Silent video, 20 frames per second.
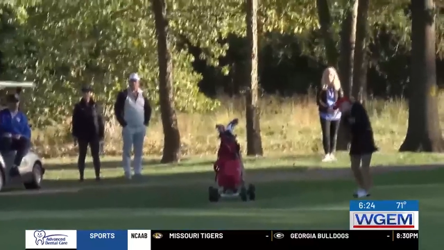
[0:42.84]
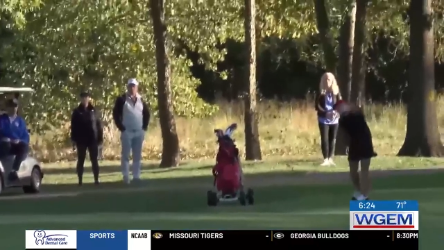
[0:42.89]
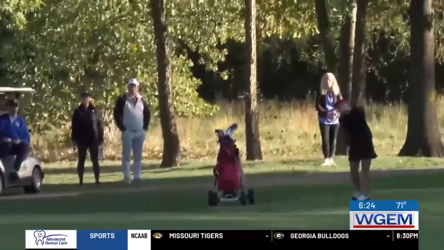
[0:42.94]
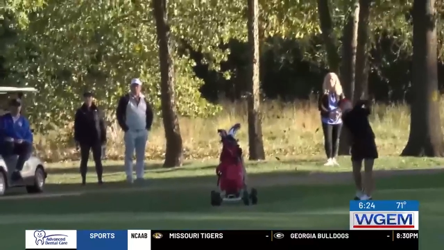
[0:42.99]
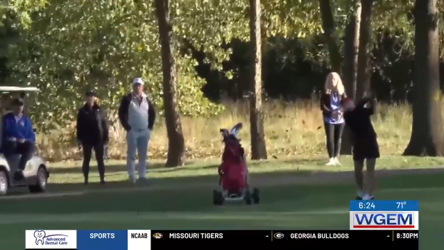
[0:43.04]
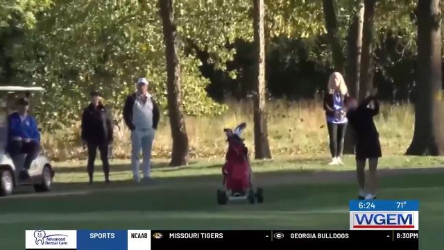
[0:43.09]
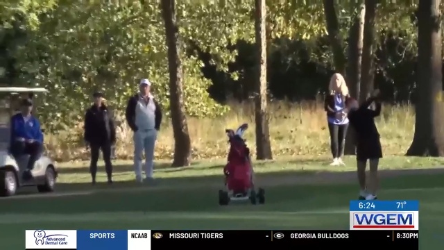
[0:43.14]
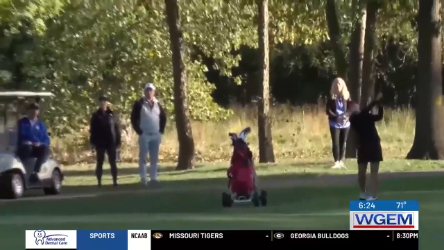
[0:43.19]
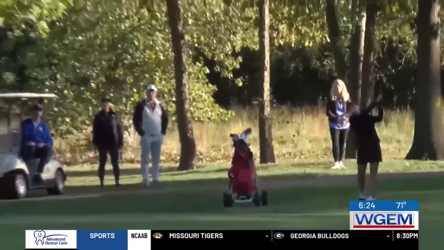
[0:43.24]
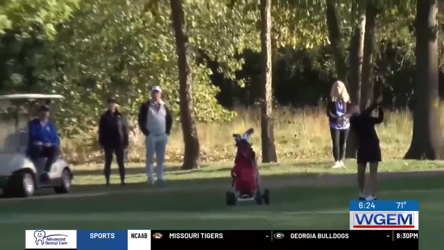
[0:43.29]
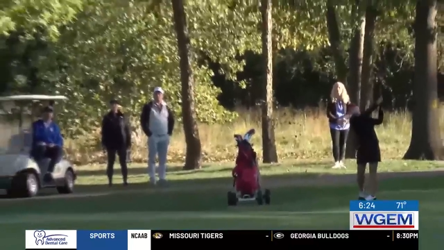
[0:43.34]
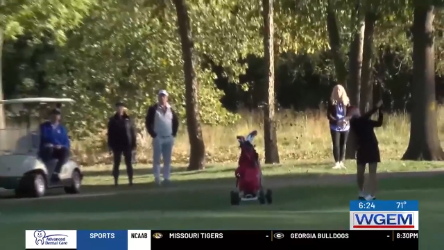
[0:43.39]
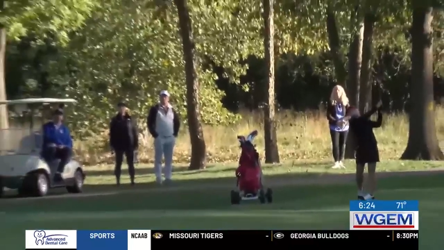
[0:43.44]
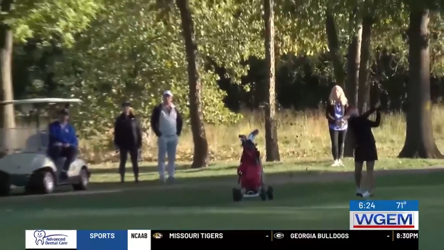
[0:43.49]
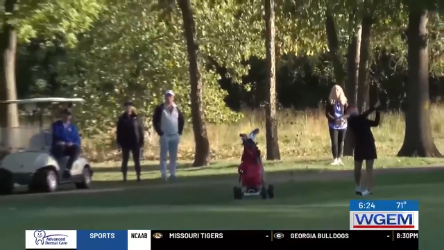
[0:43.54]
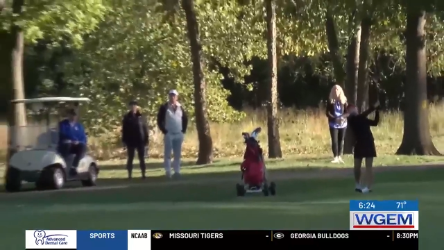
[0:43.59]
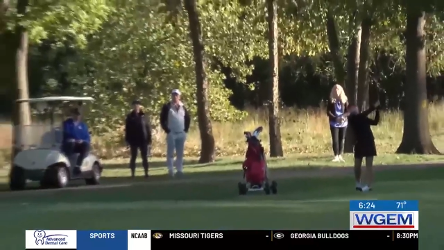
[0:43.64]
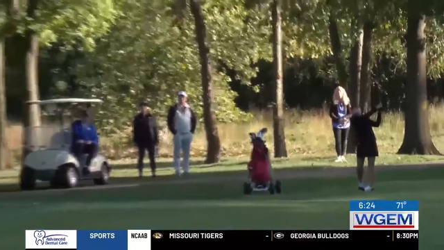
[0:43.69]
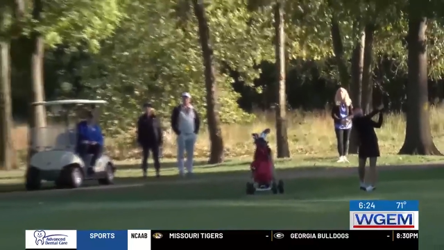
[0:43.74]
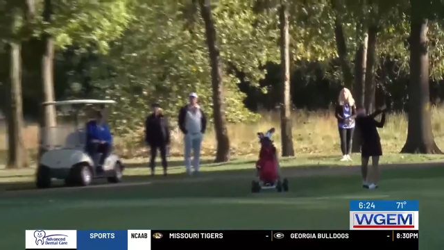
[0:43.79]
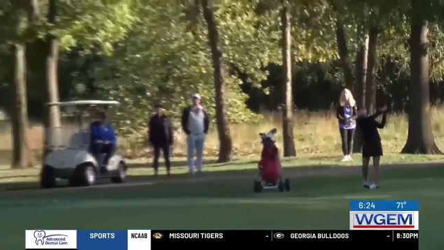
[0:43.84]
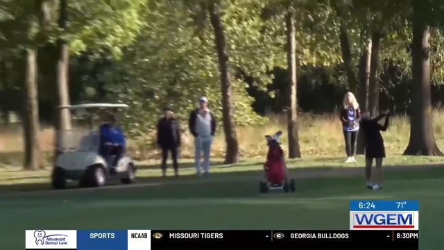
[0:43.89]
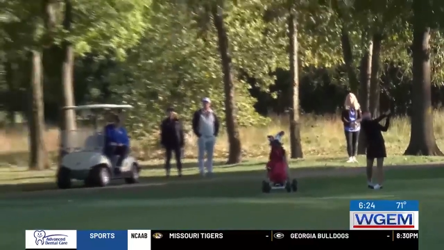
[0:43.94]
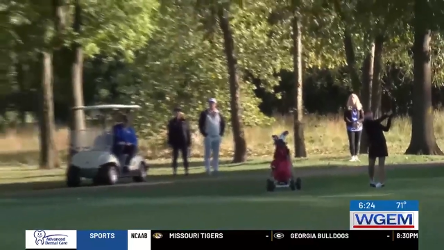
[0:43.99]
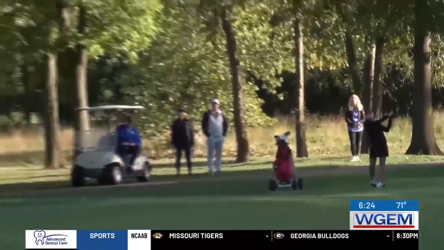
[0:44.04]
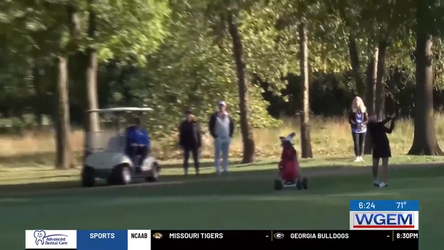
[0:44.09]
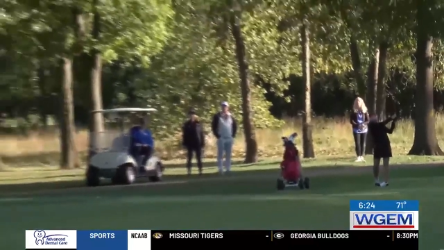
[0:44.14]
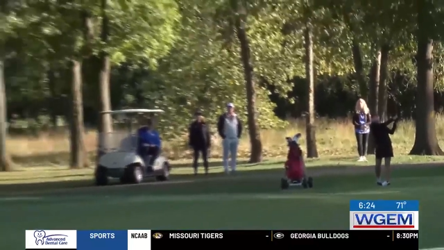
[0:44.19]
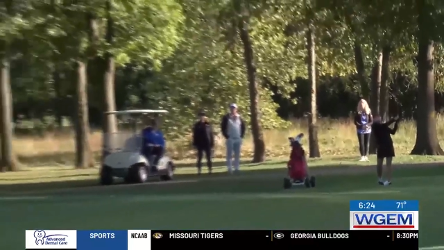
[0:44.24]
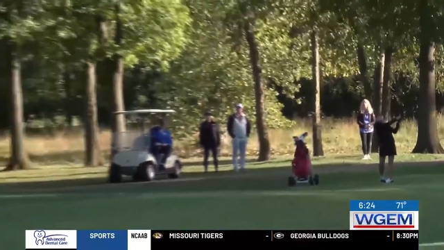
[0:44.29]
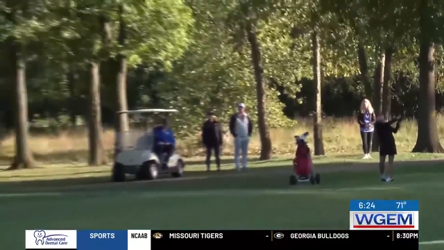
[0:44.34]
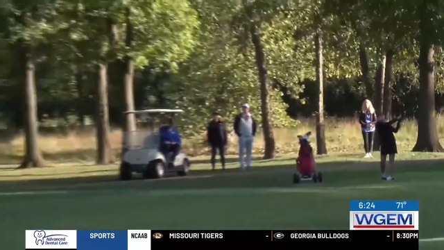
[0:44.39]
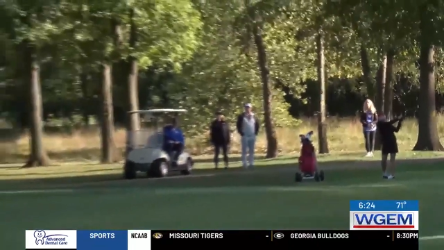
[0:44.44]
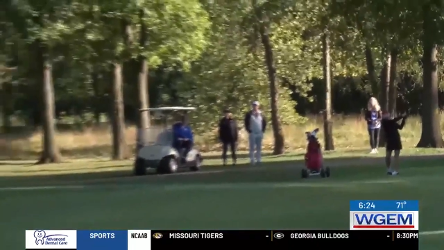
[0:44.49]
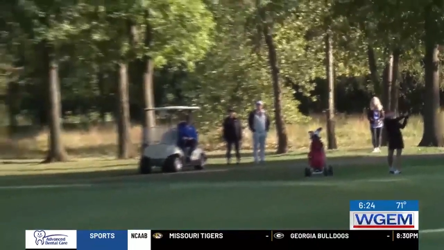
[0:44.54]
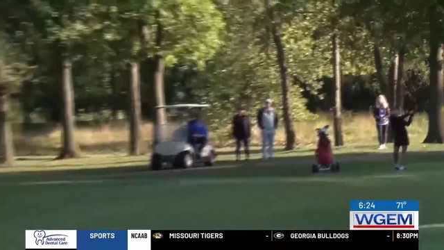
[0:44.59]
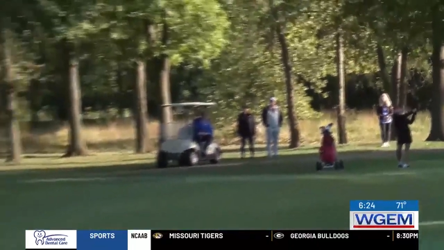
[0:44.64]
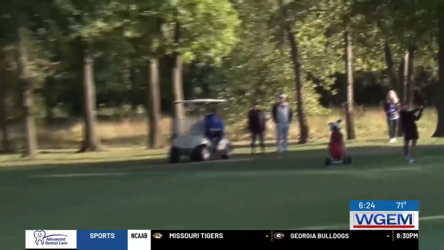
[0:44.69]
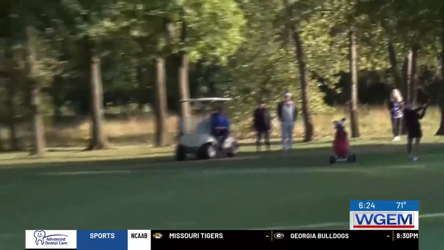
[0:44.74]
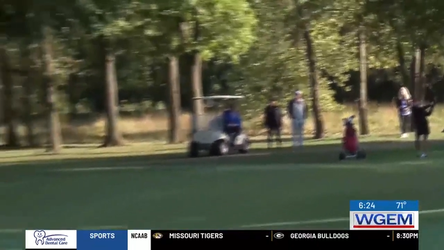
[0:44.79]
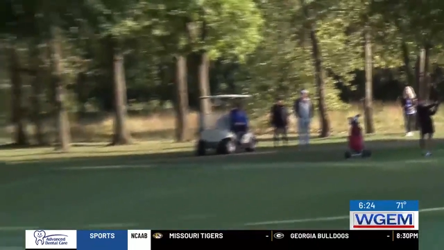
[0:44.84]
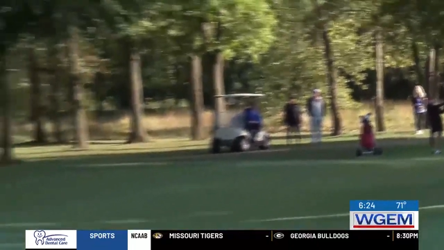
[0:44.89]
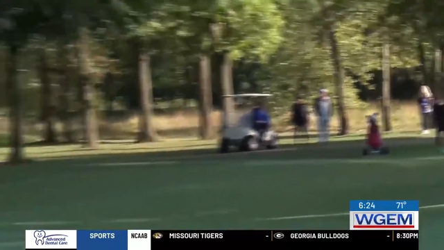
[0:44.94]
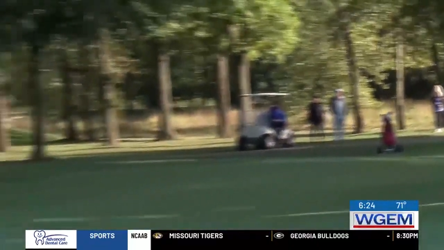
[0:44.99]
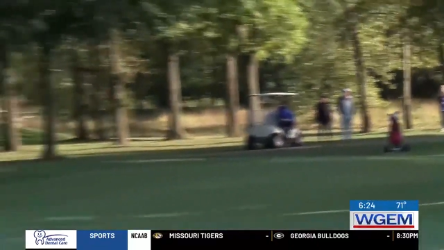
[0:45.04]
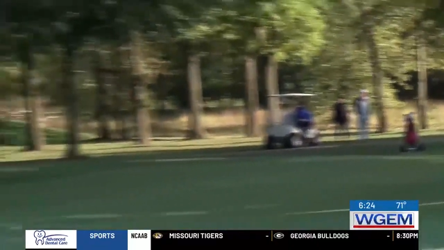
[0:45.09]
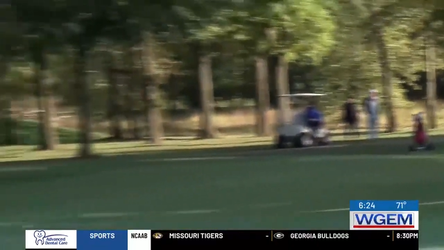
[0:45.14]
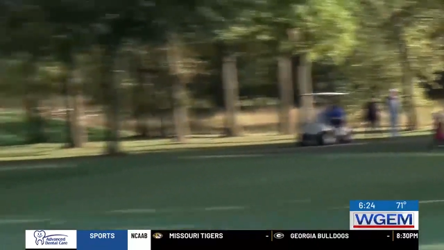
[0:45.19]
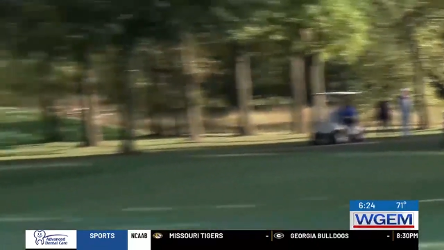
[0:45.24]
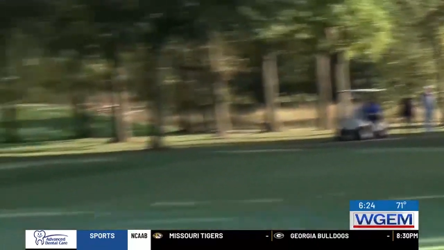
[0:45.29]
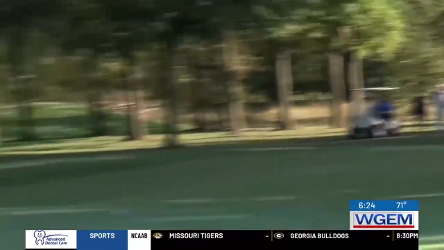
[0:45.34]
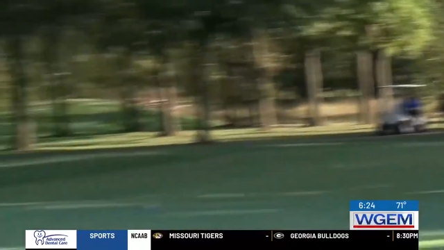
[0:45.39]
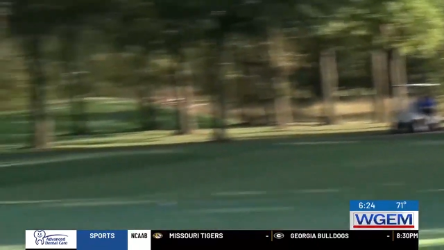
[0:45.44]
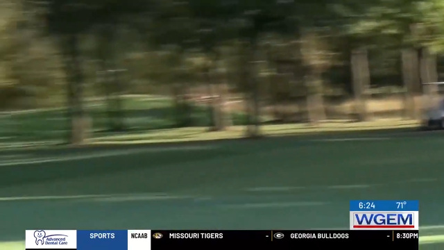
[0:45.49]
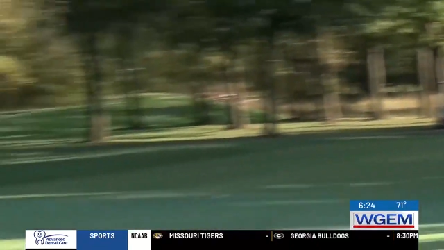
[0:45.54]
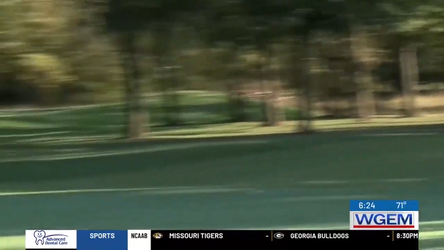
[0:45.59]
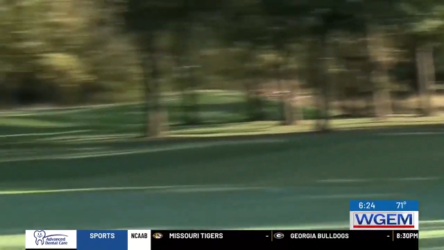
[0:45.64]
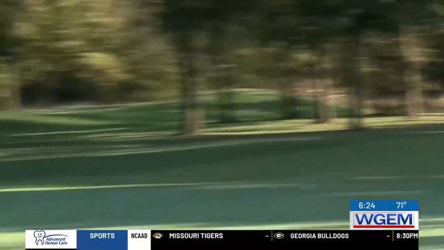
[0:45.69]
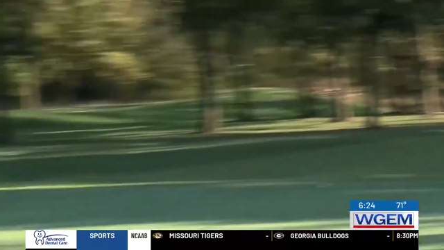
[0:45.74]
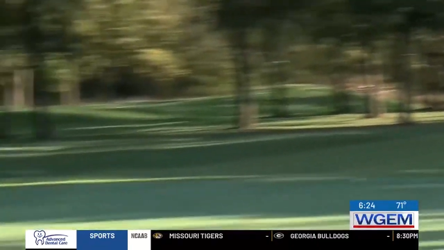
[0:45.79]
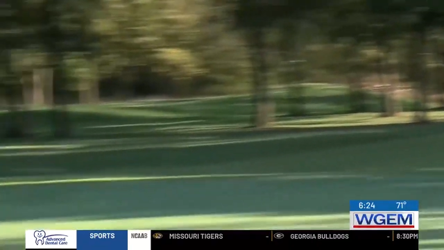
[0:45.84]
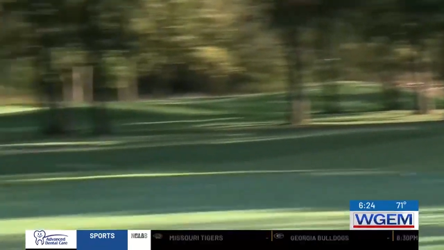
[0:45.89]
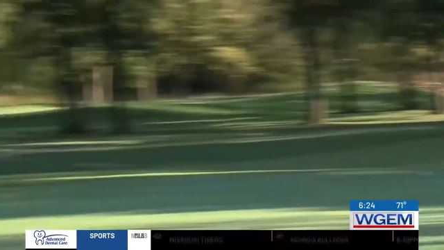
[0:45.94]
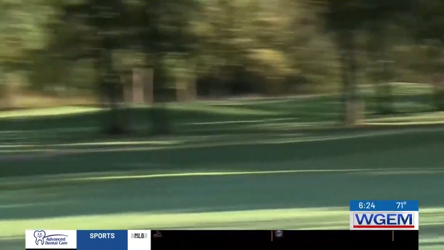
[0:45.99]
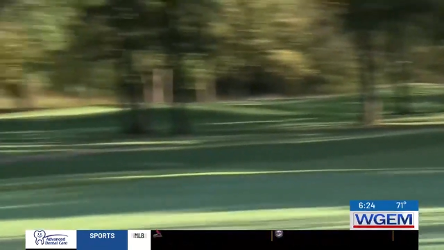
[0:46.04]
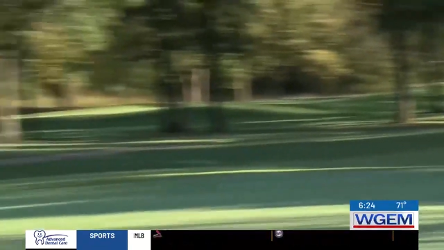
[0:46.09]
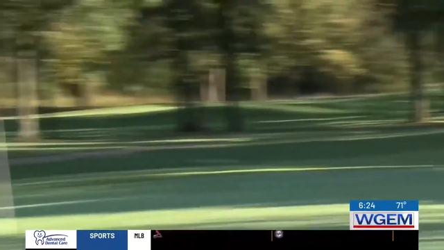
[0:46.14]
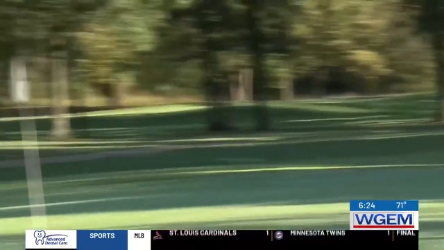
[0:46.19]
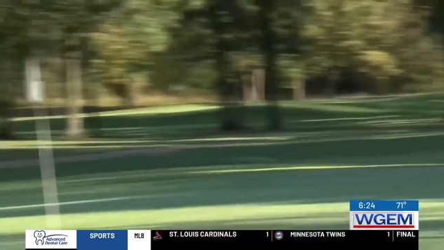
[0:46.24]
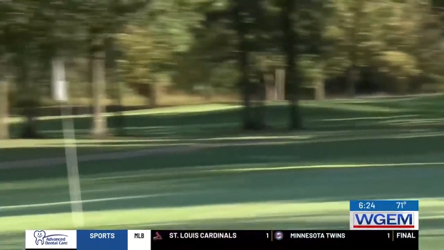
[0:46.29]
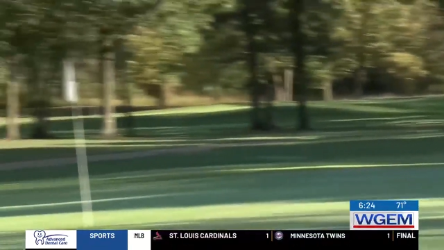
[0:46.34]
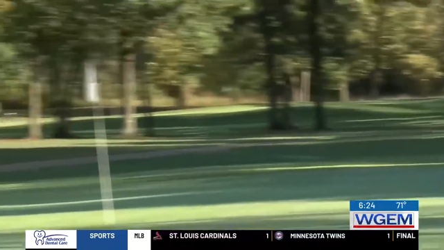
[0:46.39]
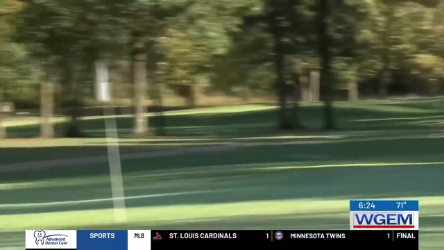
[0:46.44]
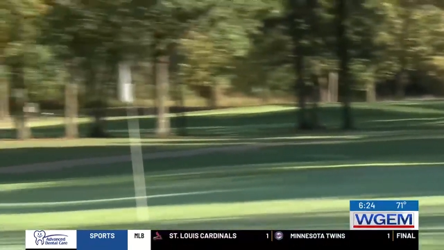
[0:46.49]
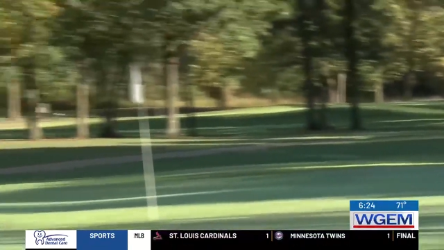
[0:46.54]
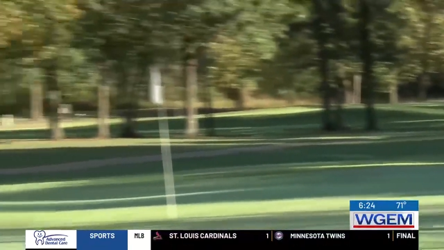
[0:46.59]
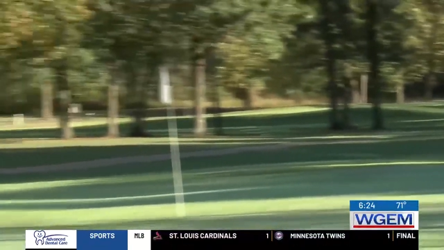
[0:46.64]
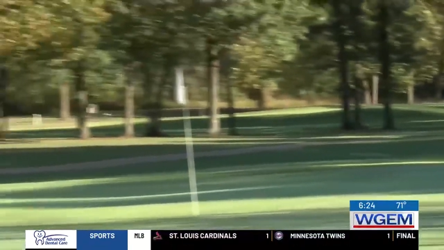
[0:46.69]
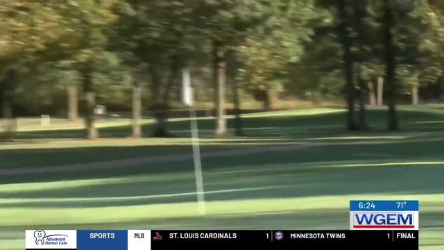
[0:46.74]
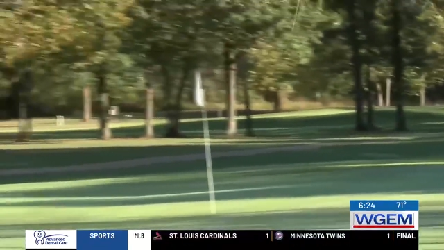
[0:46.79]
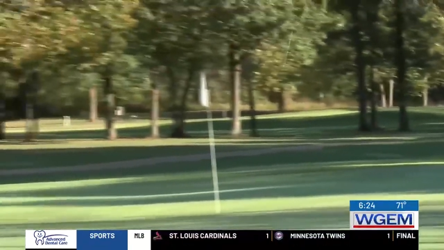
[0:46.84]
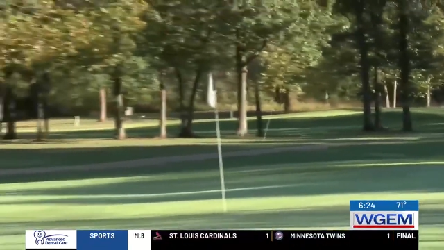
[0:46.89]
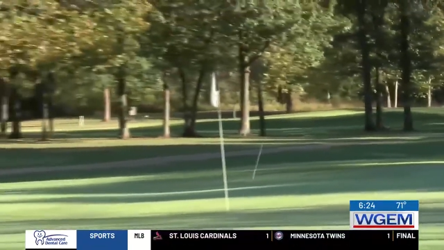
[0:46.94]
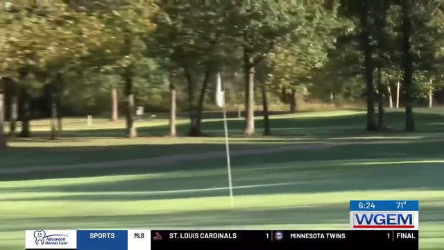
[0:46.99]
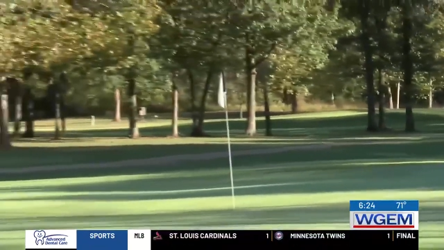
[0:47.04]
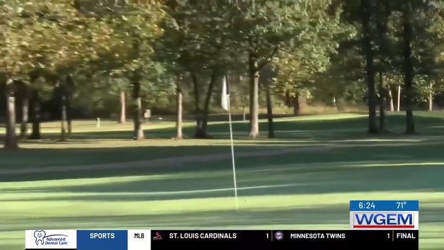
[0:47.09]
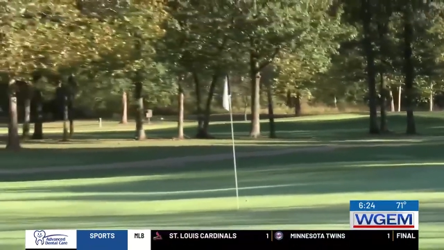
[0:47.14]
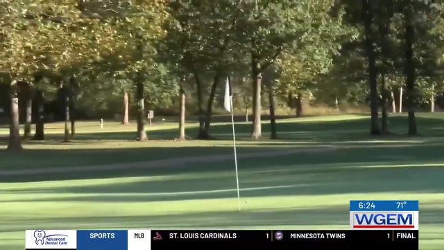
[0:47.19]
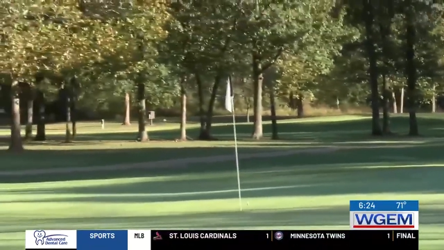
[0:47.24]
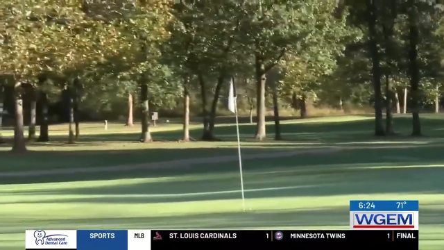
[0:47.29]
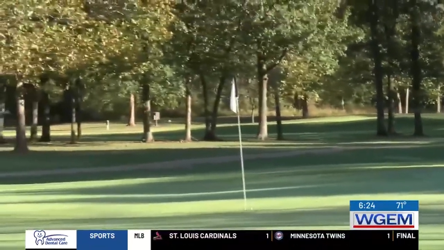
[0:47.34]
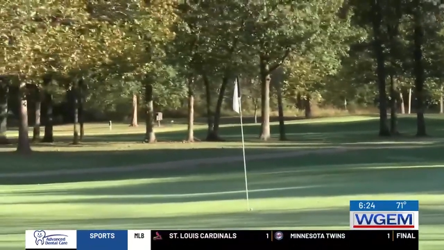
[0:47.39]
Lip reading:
(no speaker visible)